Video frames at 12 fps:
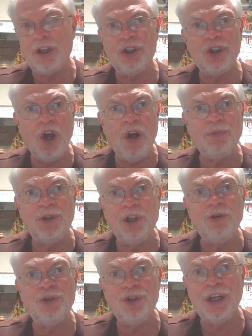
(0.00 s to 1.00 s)
at Psalm
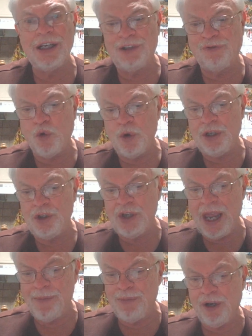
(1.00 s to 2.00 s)
2:6 for an
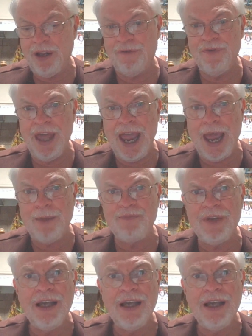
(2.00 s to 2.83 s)
example of that.